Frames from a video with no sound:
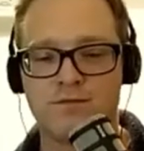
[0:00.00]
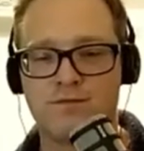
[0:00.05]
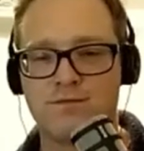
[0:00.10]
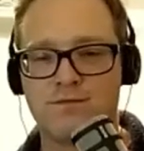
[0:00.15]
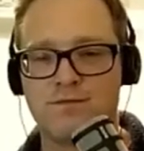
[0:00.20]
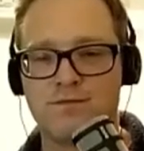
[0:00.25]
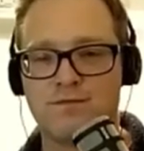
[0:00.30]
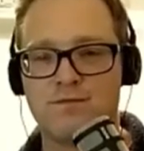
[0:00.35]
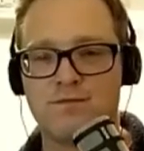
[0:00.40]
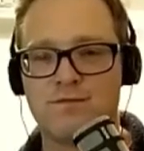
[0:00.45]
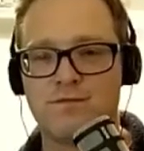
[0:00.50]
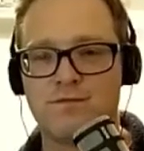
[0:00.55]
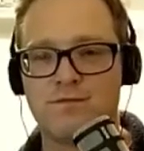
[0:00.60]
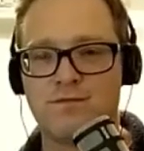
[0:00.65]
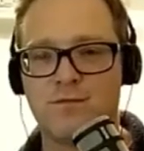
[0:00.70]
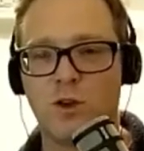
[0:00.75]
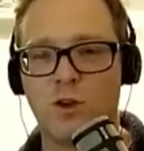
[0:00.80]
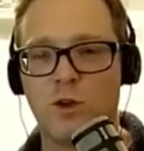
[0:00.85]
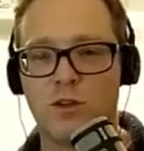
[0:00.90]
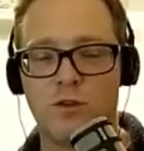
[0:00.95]
Exactly.
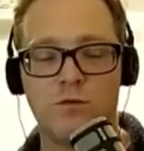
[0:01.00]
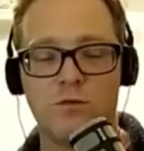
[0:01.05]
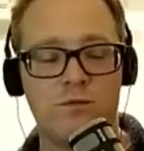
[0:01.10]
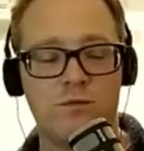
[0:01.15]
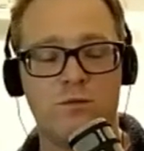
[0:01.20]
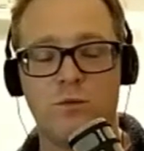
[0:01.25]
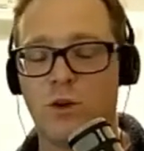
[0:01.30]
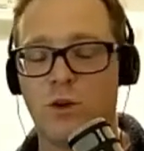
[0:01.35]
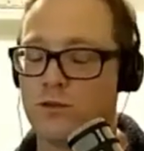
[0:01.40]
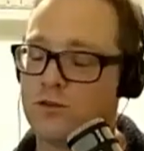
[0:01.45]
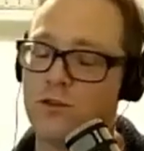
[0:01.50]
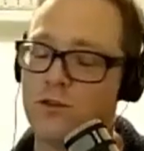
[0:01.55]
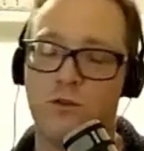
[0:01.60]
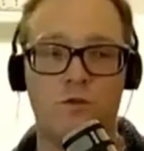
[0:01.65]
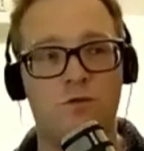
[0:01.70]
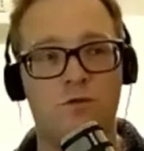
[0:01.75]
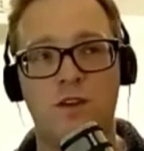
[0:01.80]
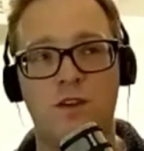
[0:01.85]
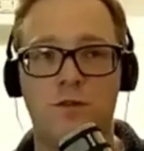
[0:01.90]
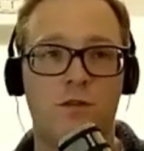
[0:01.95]
One, two,
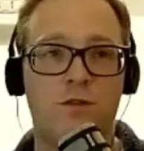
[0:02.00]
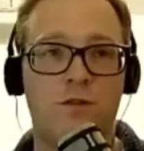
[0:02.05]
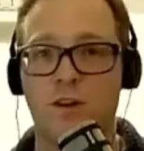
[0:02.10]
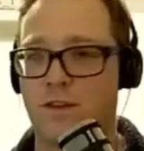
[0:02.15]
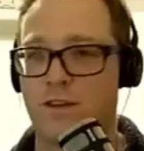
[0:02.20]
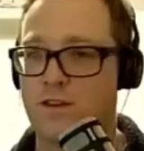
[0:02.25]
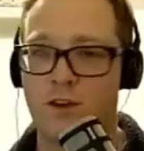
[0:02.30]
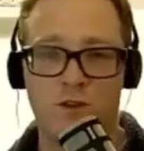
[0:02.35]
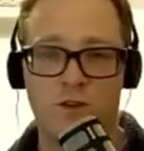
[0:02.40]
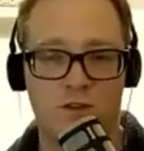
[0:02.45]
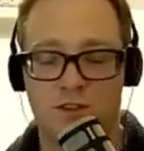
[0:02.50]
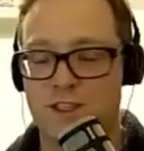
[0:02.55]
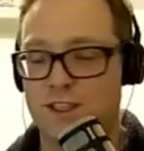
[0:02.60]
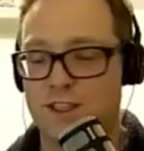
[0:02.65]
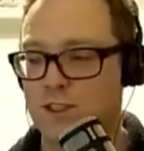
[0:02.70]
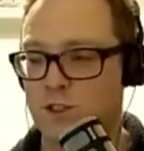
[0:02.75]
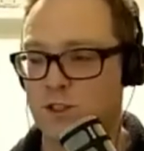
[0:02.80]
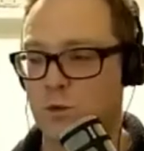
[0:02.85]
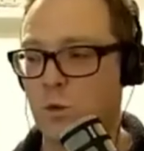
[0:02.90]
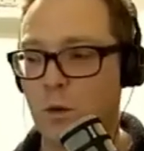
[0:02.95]
three, four, five. You don't just
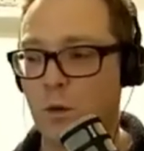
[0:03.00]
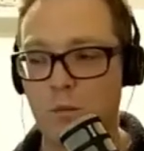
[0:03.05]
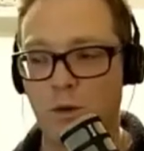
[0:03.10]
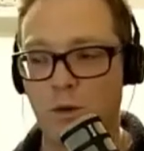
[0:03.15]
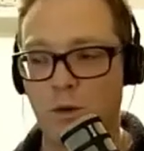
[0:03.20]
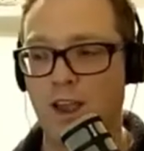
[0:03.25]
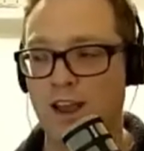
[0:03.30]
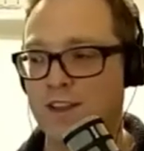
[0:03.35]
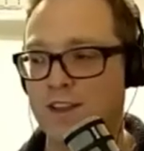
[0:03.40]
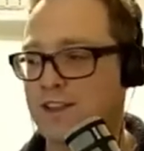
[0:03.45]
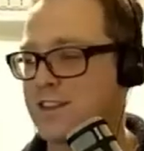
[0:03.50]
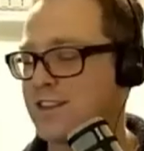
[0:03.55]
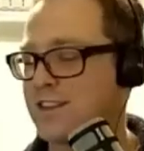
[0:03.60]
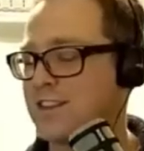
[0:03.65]
listen to one podcast.